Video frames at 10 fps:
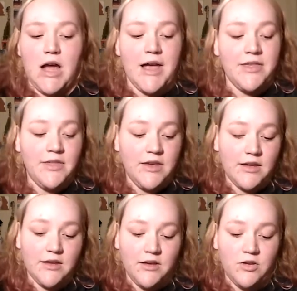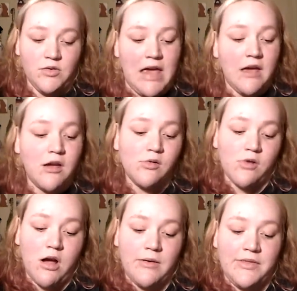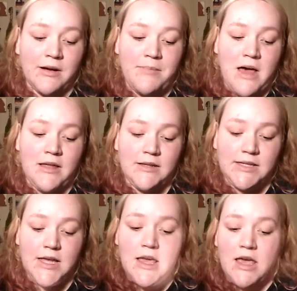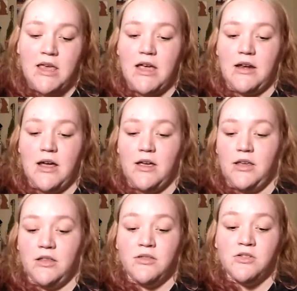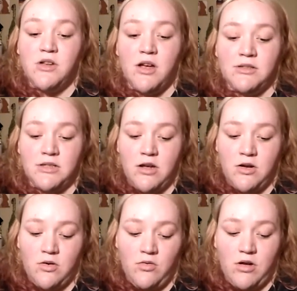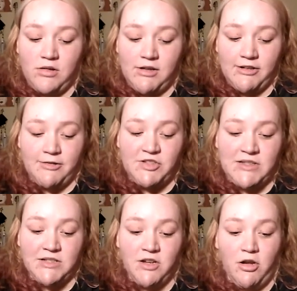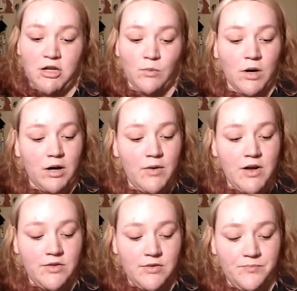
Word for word: I think you can't go wrong with their palettes. And there's also a lot of shades in here you can work with.